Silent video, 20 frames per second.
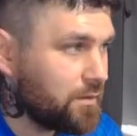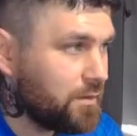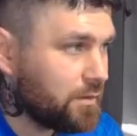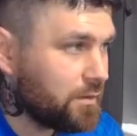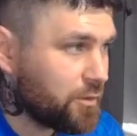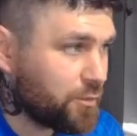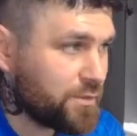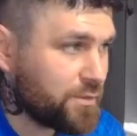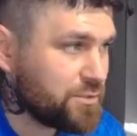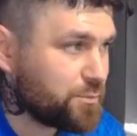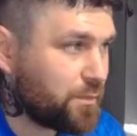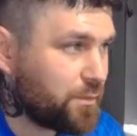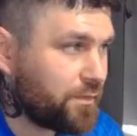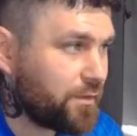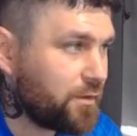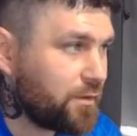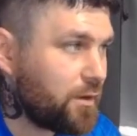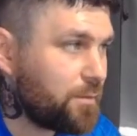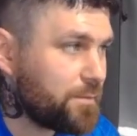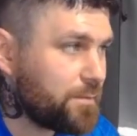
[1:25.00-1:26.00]
Chris what they
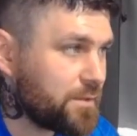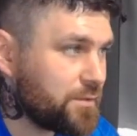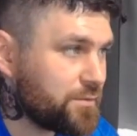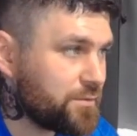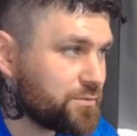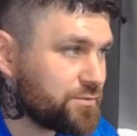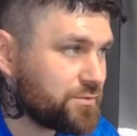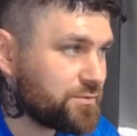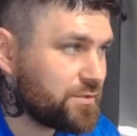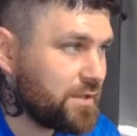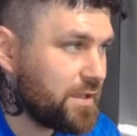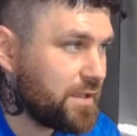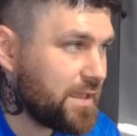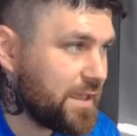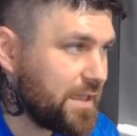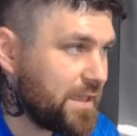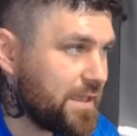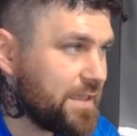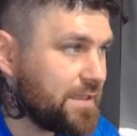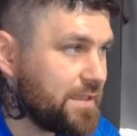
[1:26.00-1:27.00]
got, because
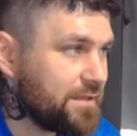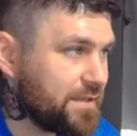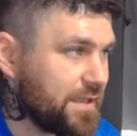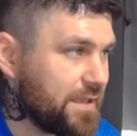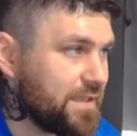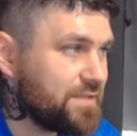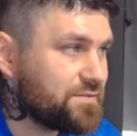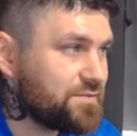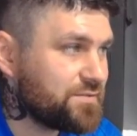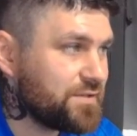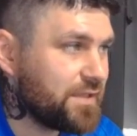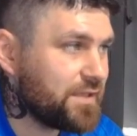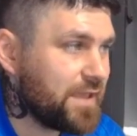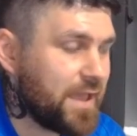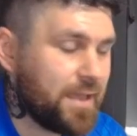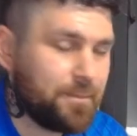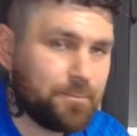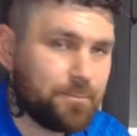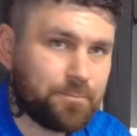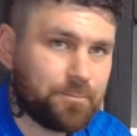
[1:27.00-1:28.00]
he needs to
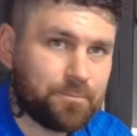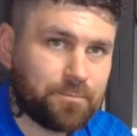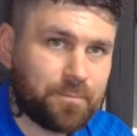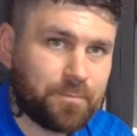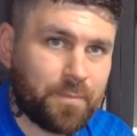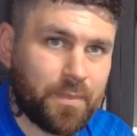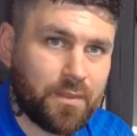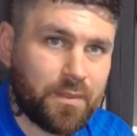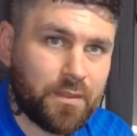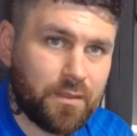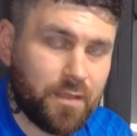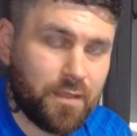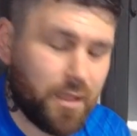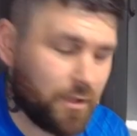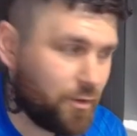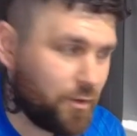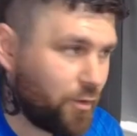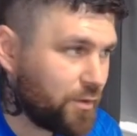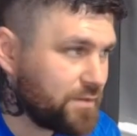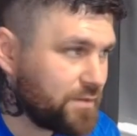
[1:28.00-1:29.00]
get
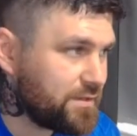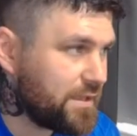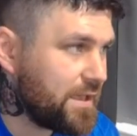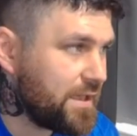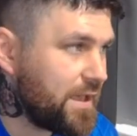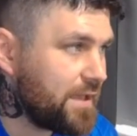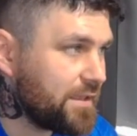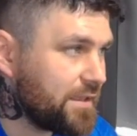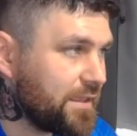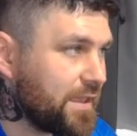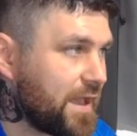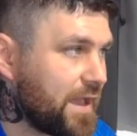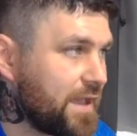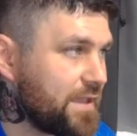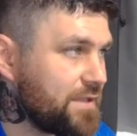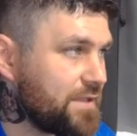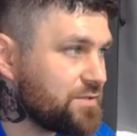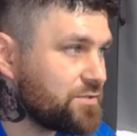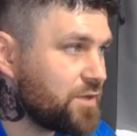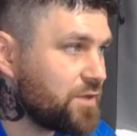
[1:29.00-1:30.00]
an idea and
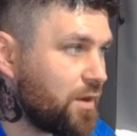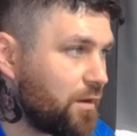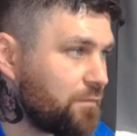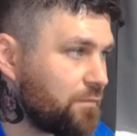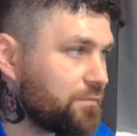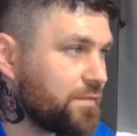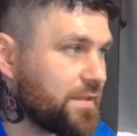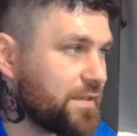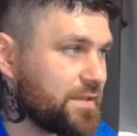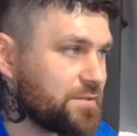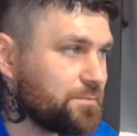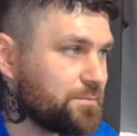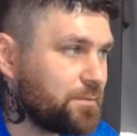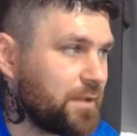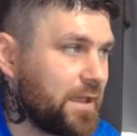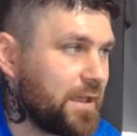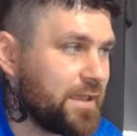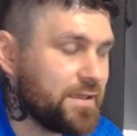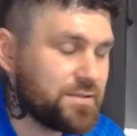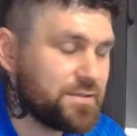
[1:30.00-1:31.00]
gauge off these
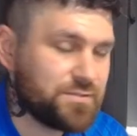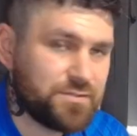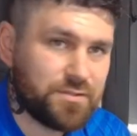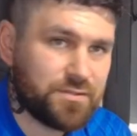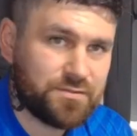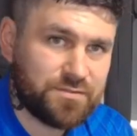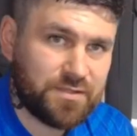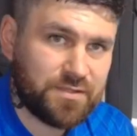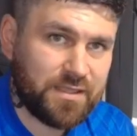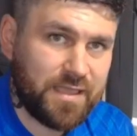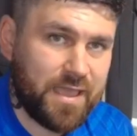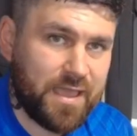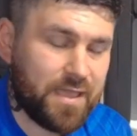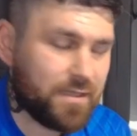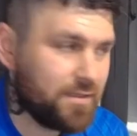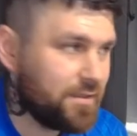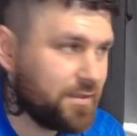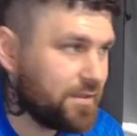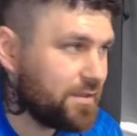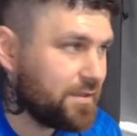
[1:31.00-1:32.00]
players to get
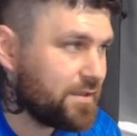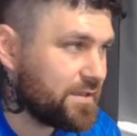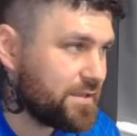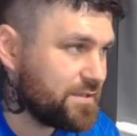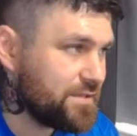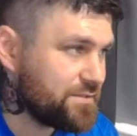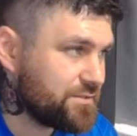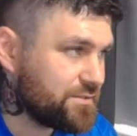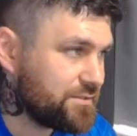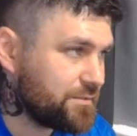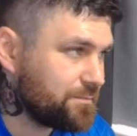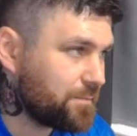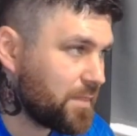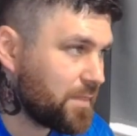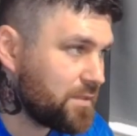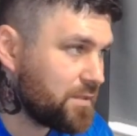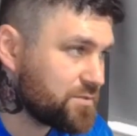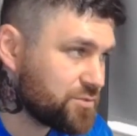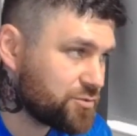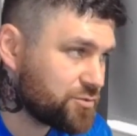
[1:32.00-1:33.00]
his
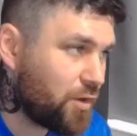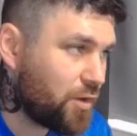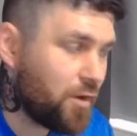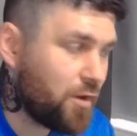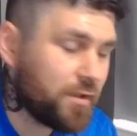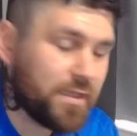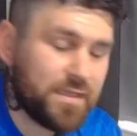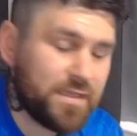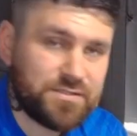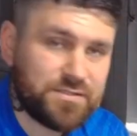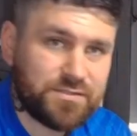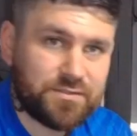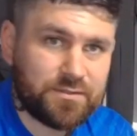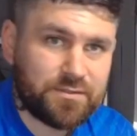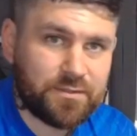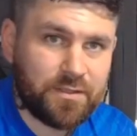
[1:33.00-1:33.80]
strongest